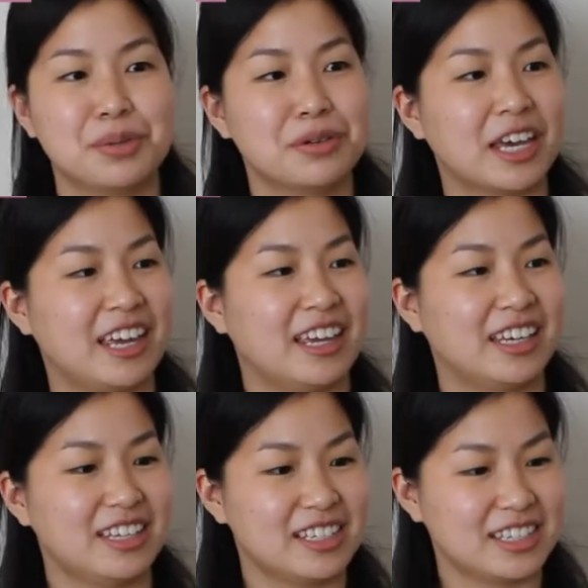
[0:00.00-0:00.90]

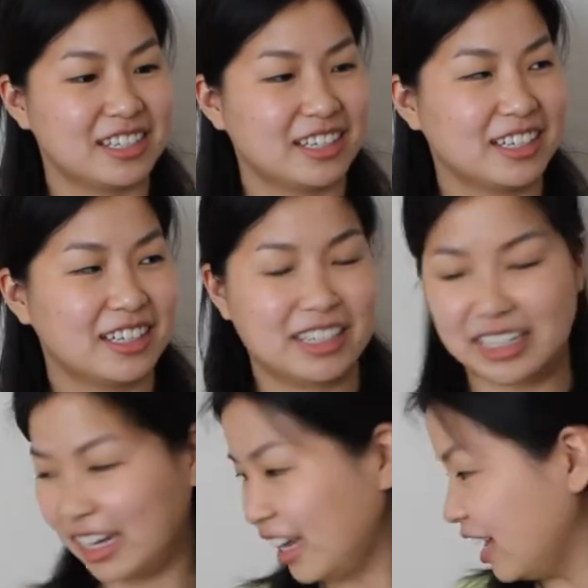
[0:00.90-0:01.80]
bouquets,
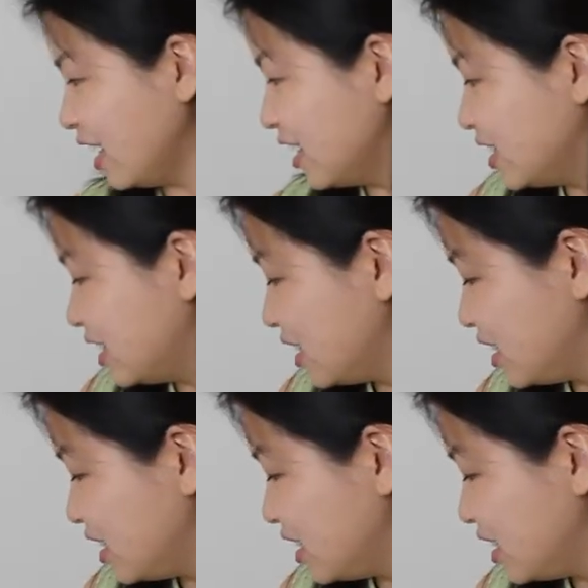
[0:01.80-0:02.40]
and